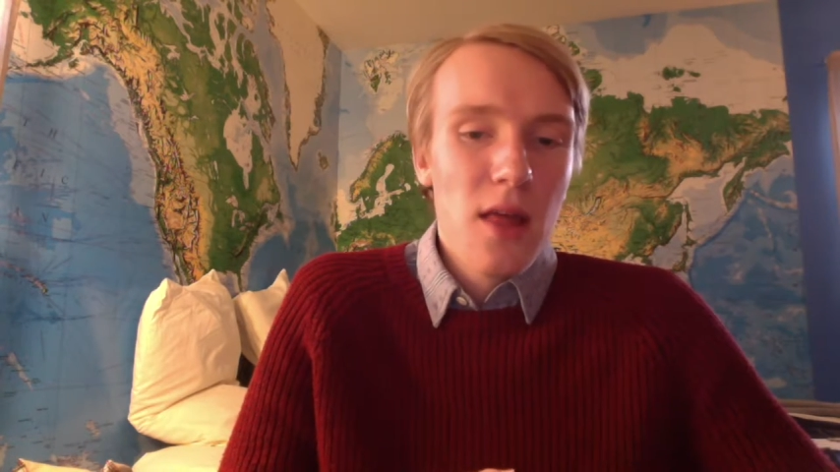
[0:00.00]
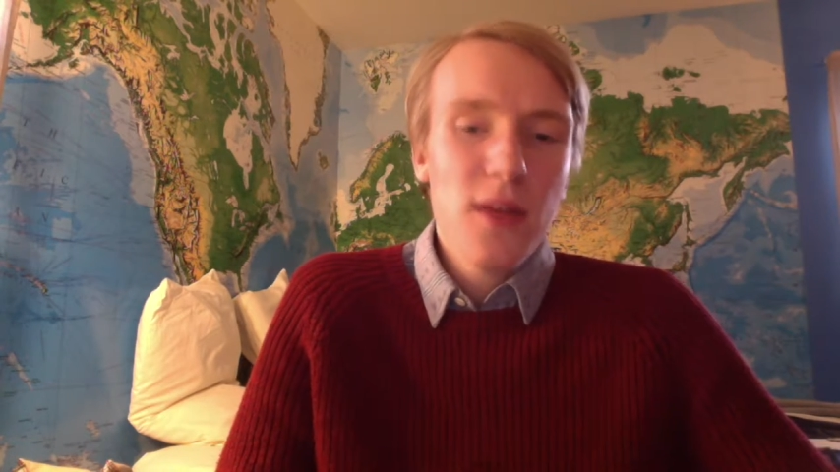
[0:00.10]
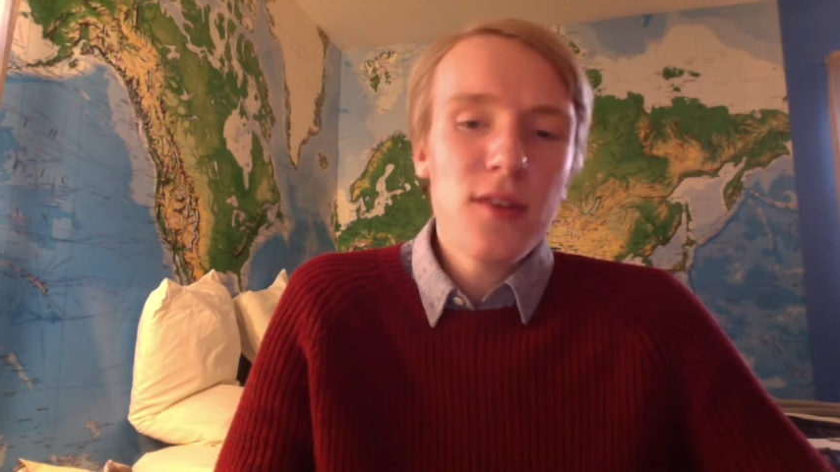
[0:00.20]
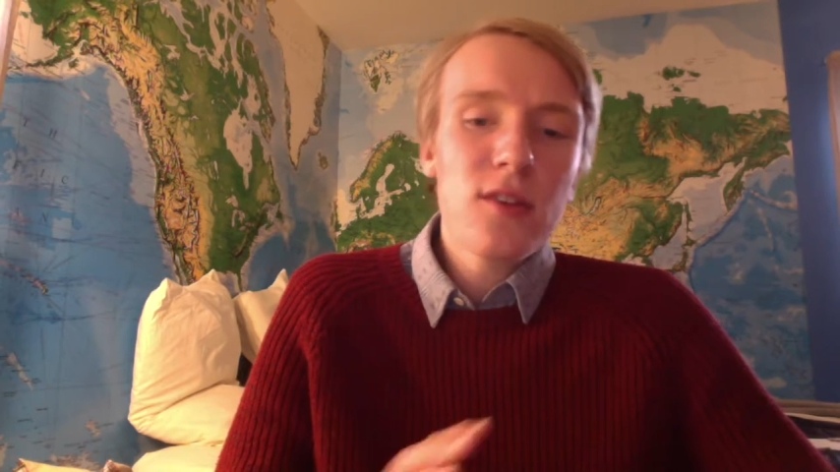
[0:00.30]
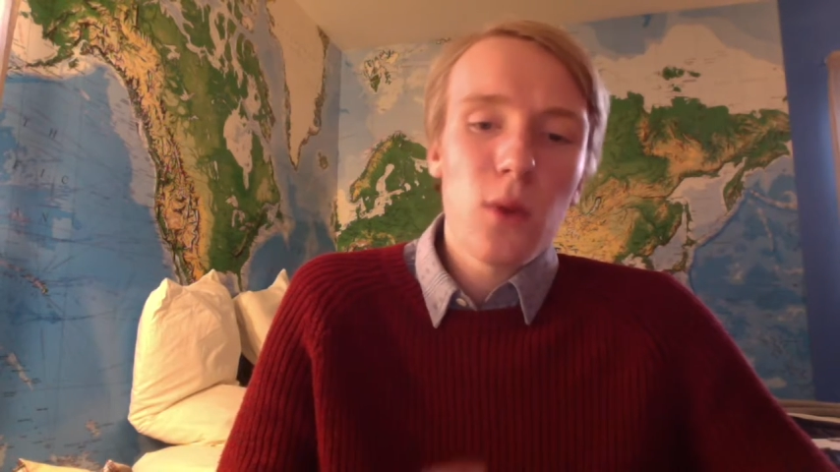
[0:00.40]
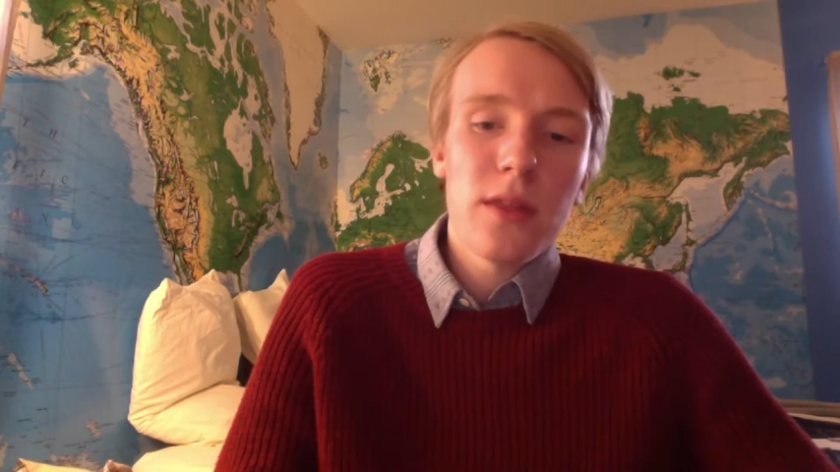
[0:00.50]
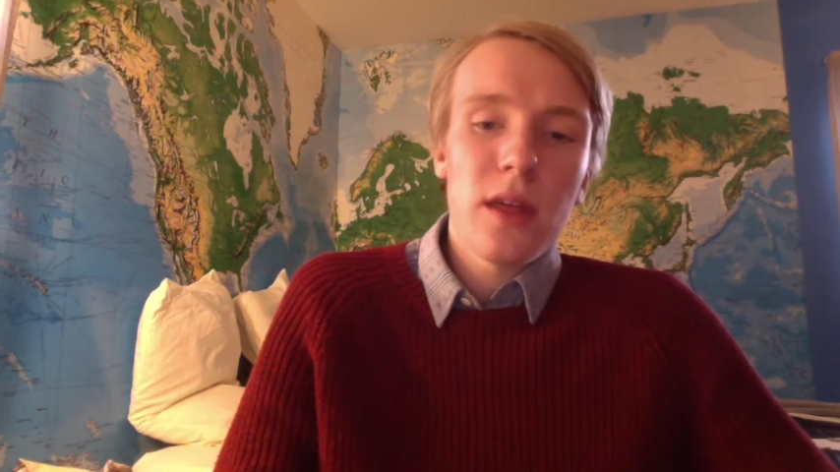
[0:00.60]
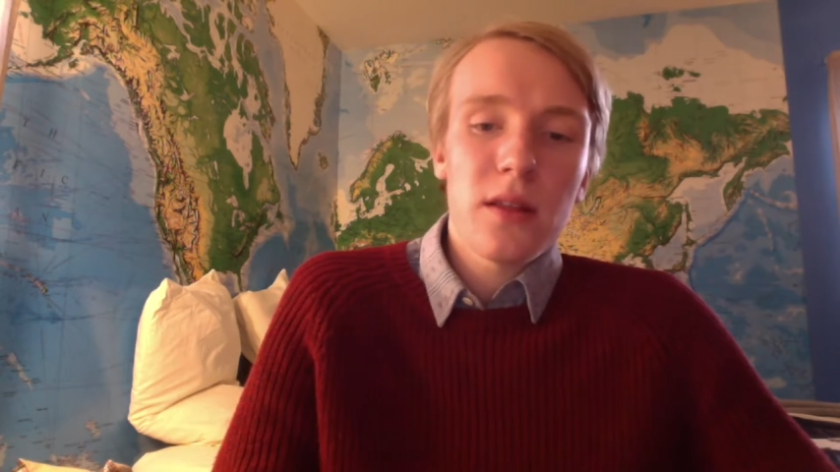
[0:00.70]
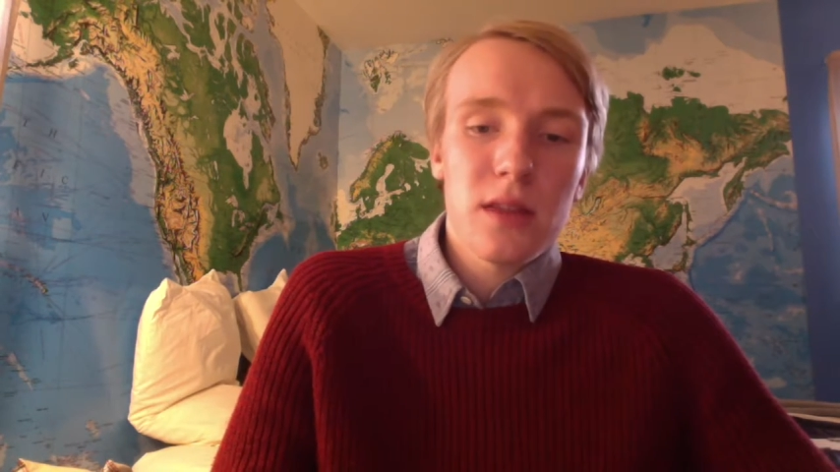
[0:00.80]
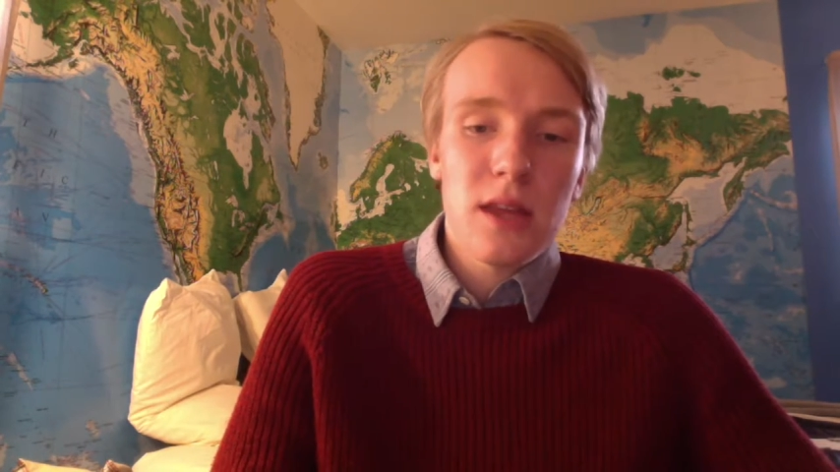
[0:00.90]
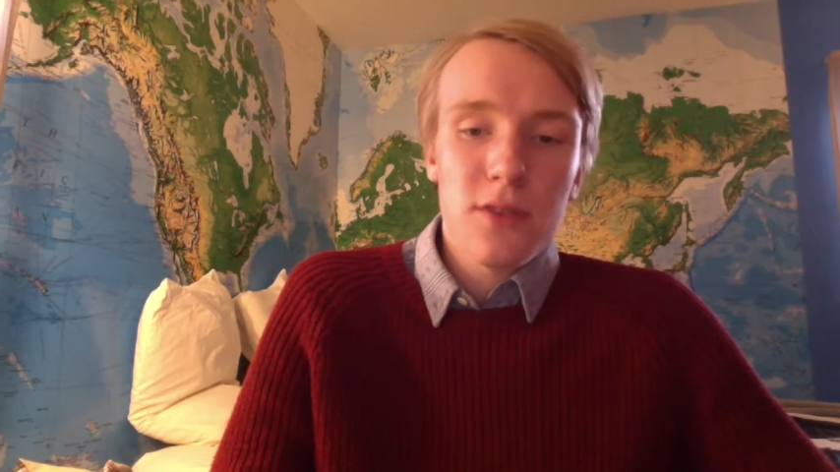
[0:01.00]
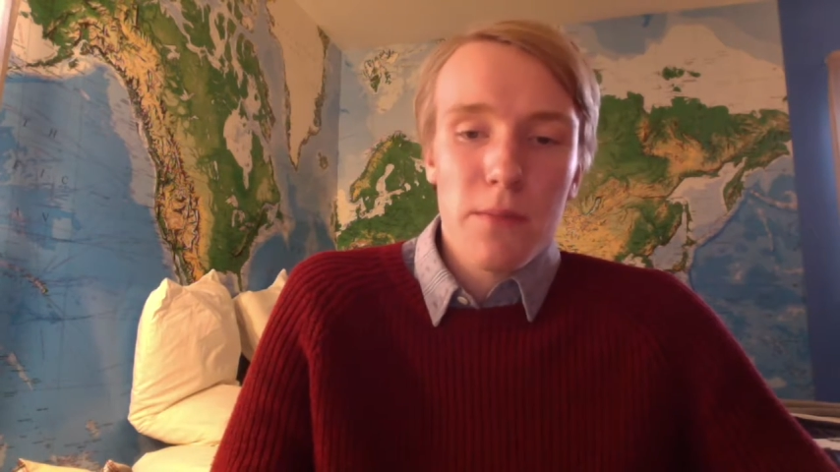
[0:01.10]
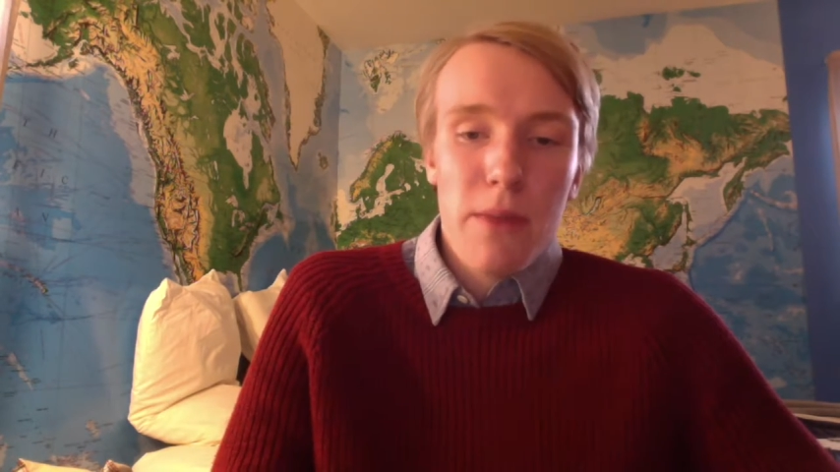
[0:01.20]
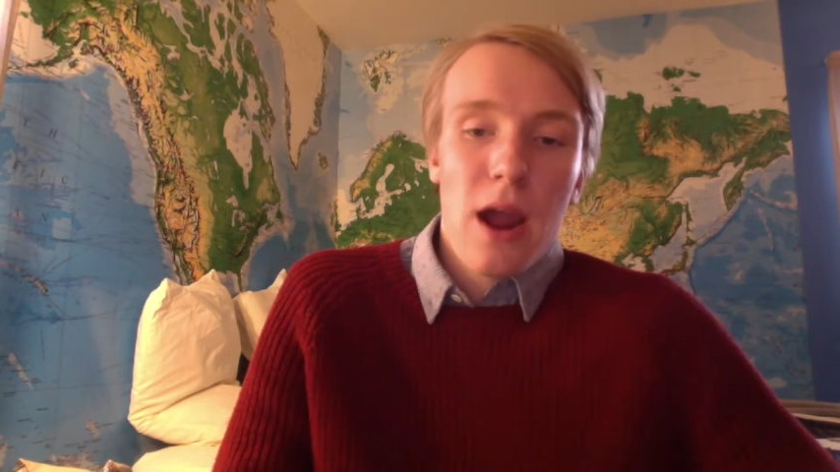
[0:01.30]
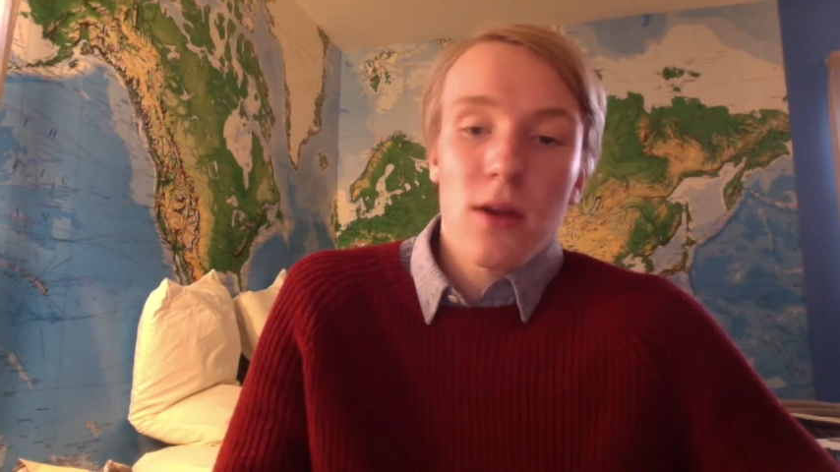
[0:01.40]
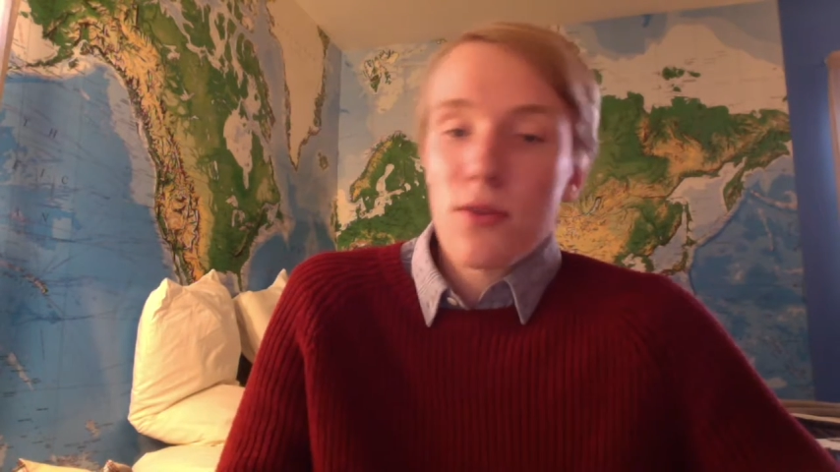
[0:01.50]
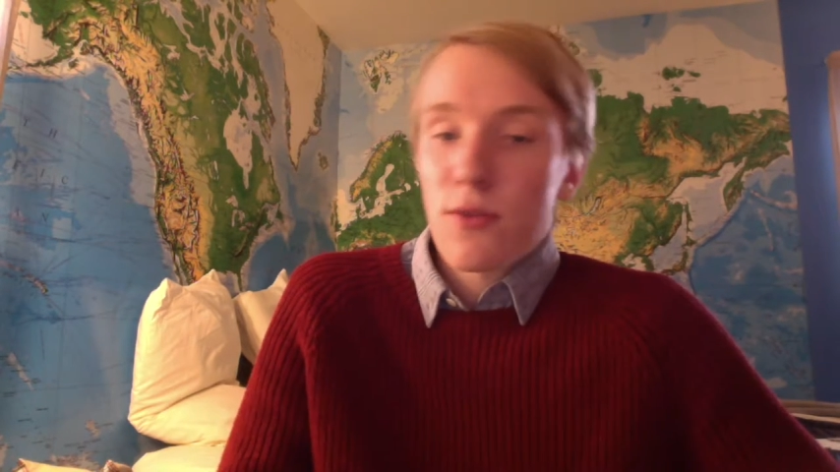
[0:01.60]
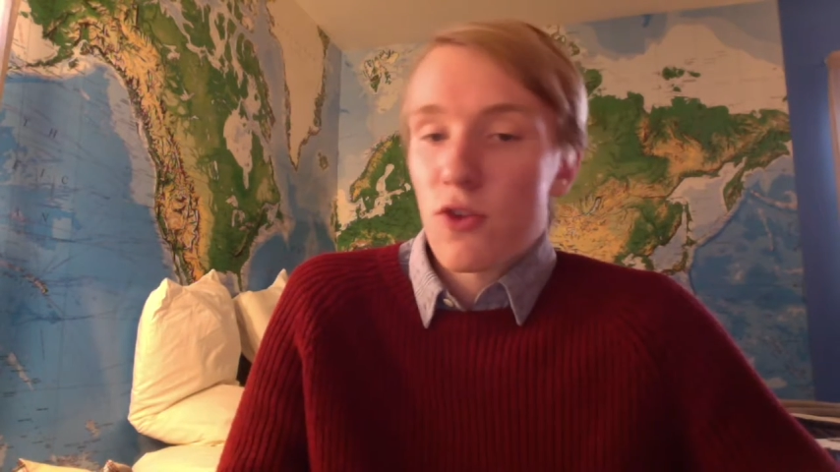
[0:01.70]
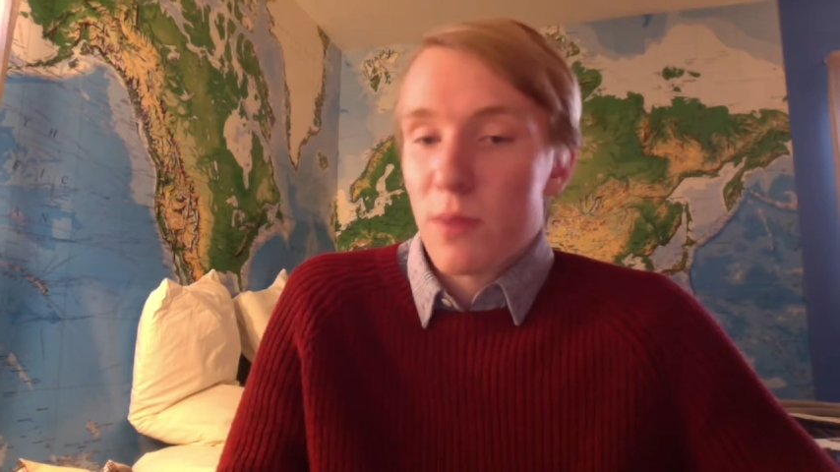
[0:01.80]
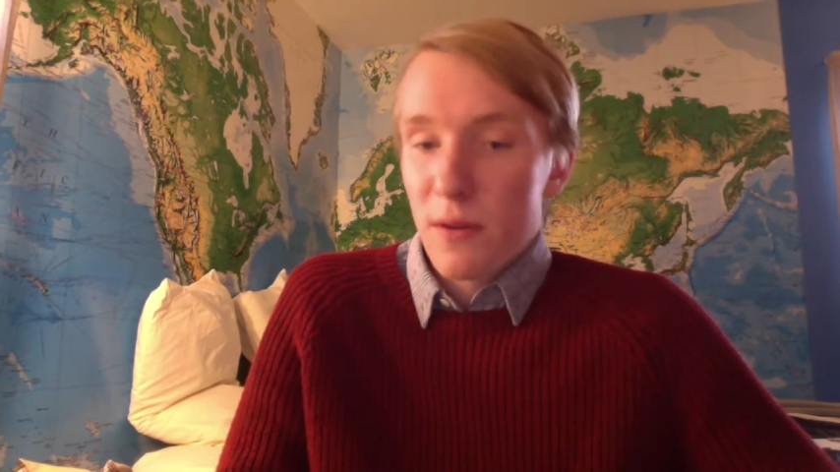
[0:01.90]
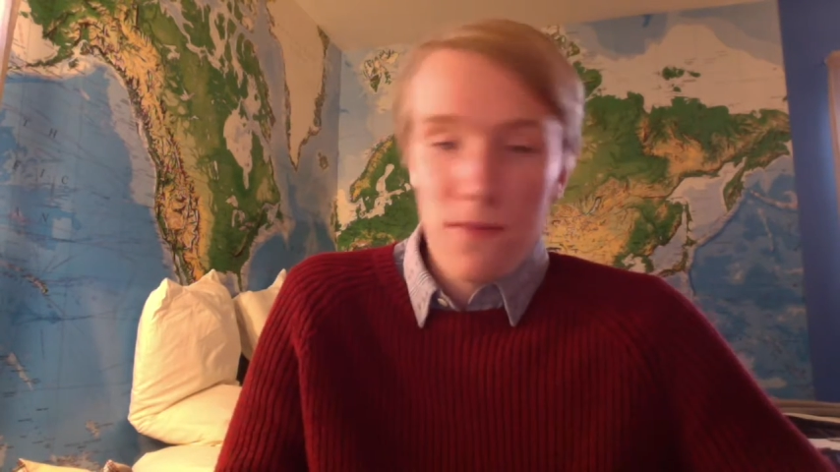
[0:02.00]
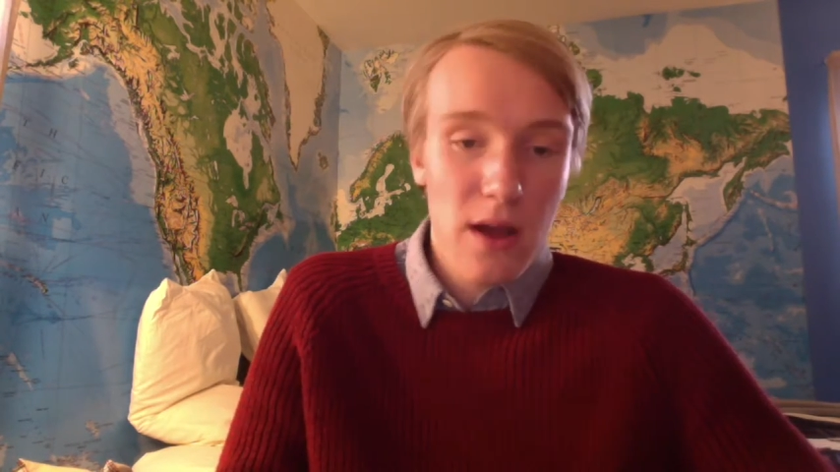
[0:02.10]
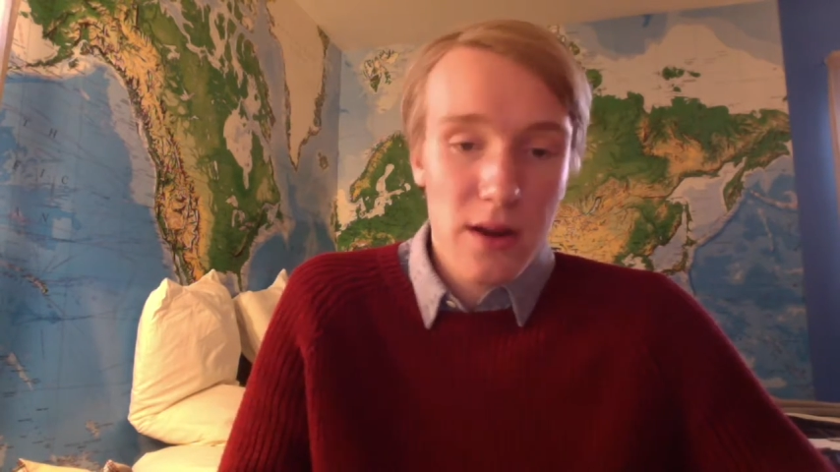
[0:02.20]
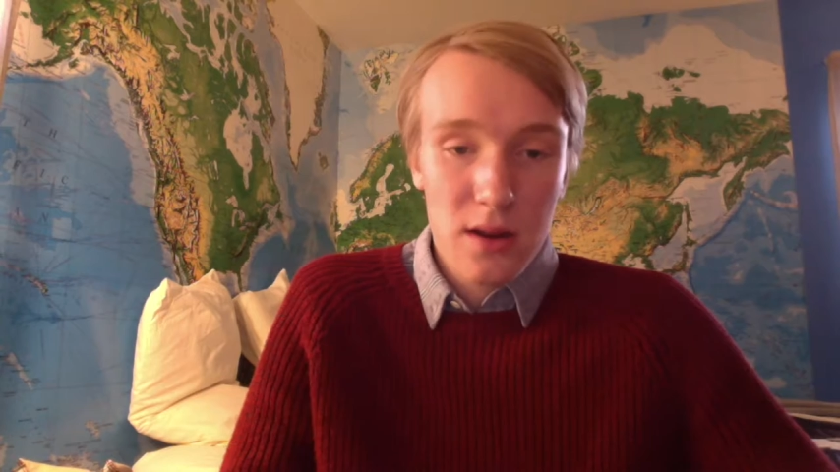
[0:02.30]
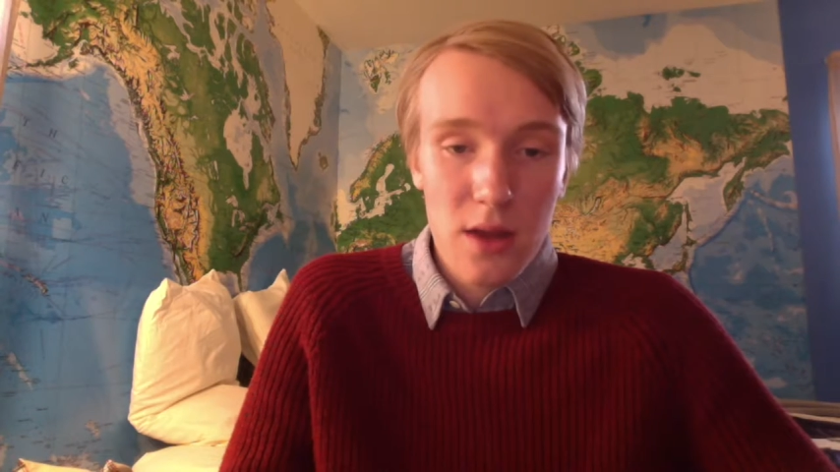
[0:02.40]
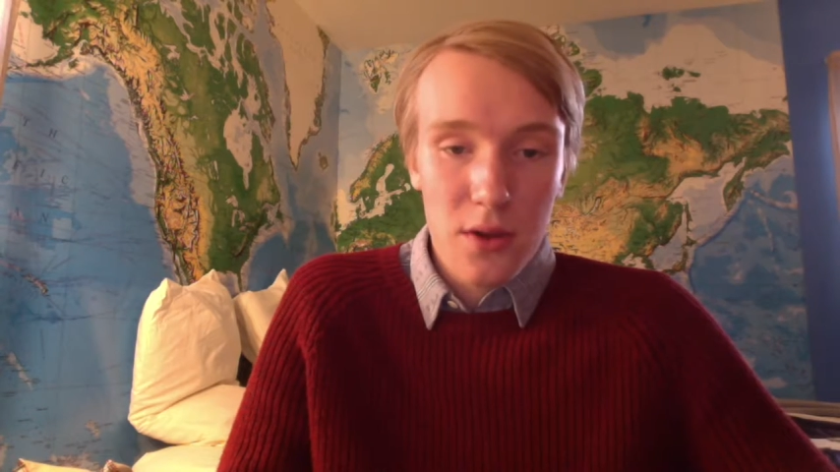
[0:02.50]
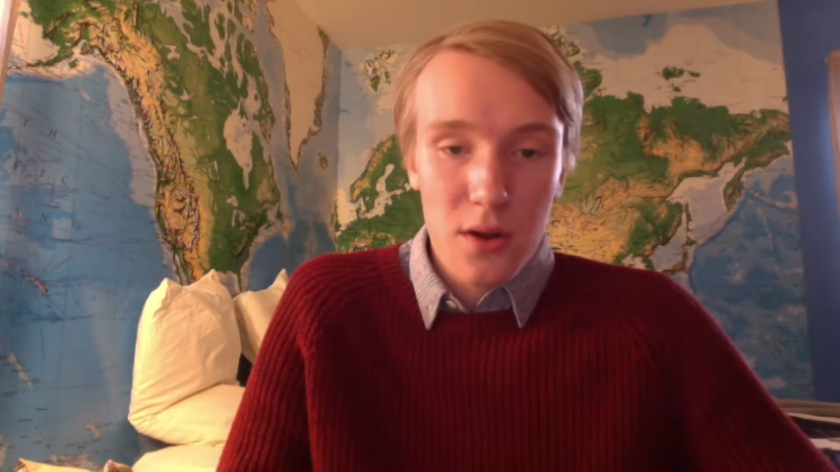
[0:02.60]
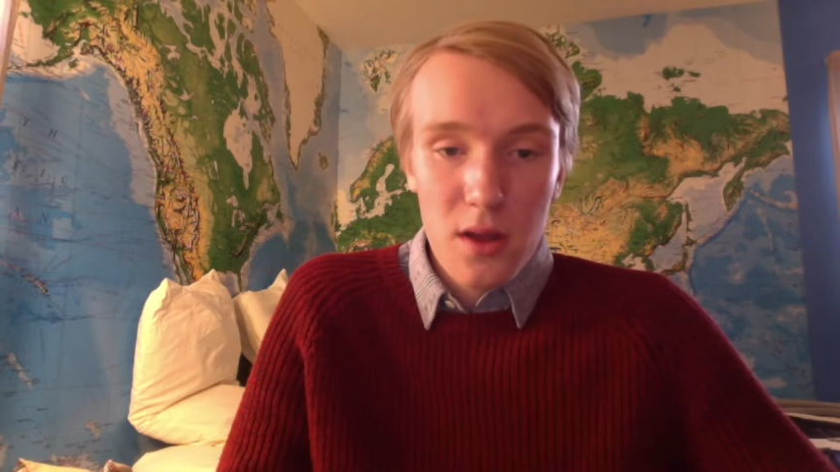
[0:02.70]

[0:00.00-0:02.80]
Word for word: This is when they leave their parents' troop and find another.